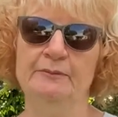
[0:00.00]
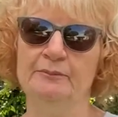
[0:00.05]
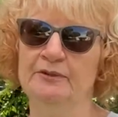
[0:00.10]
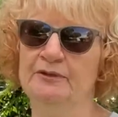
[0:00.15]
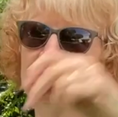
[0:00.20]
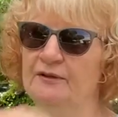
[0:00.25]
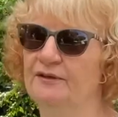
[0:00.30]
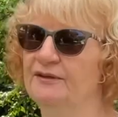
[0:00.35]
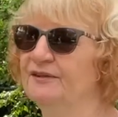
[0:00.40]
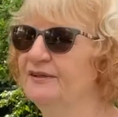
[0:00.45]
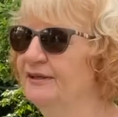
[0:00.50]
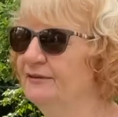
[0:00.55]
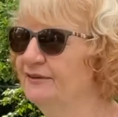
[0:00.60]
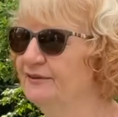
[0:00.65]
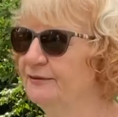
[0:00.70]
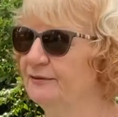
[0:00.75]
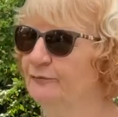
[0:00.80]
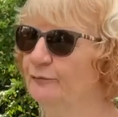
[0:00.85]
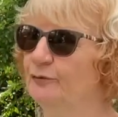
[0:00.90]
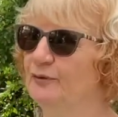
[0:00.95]
because they were
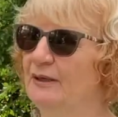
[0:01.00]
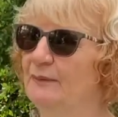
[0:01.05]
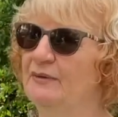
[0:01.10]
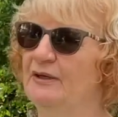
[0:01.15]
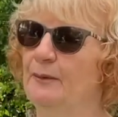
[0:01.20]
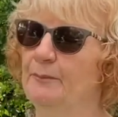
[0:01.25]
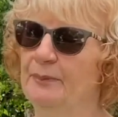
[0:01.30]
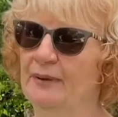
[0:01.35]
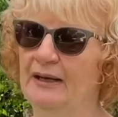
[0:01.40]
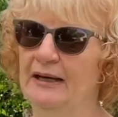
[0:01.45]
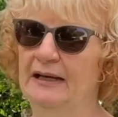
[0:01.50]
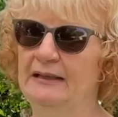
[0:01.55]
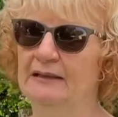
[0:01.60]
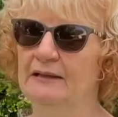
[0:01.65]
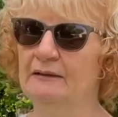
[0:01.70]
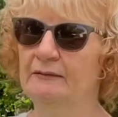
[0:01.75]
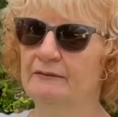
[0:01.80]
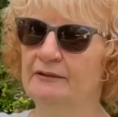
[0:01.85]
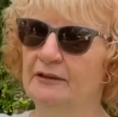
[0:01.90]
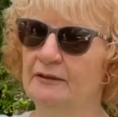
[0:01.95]
sort of all coming apart and
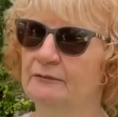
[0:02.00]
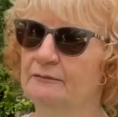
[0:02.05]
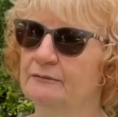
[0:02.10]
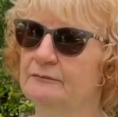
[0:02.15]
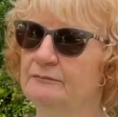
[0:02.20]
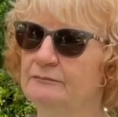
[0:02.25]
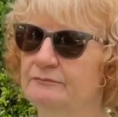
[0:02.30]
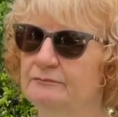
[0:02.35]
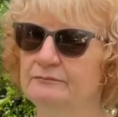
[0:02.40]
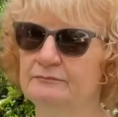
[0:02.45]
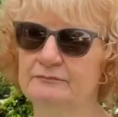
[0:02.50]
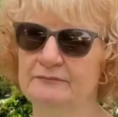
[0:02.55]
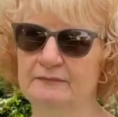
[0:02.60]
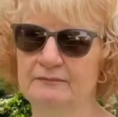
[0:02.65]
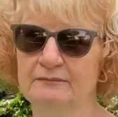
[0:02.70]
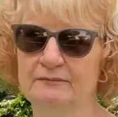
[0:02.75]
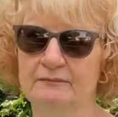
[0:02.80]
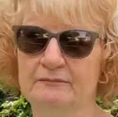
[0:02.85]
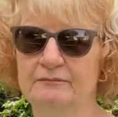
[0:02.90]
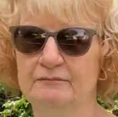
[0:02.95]
looking all
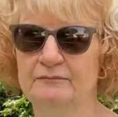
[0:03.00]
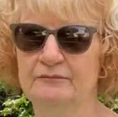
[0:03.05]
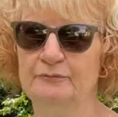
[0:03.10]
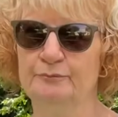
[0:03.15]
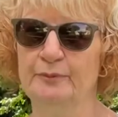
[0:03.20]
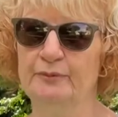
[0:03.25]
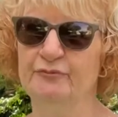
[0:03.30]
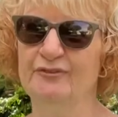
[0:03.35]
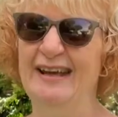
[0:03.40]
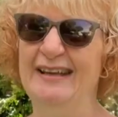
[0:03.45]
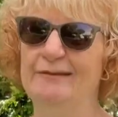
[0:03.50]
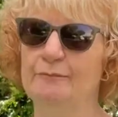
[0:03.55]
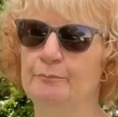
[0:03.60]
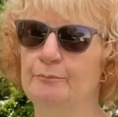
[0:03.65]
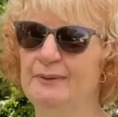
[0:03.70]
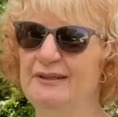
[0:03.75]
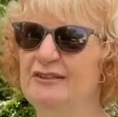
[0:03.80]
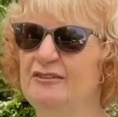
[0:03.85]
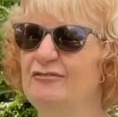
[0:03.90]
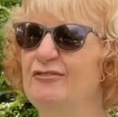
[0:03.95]

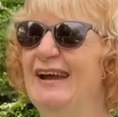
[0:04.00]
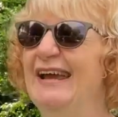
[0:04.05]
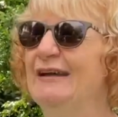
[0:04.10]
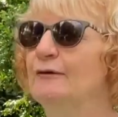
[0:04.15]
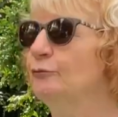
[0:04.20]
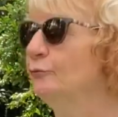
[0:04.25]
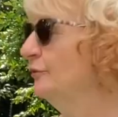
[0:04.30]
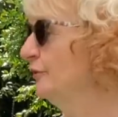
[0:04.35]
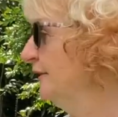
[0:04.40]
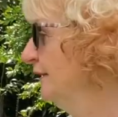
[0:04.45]
bedraggled.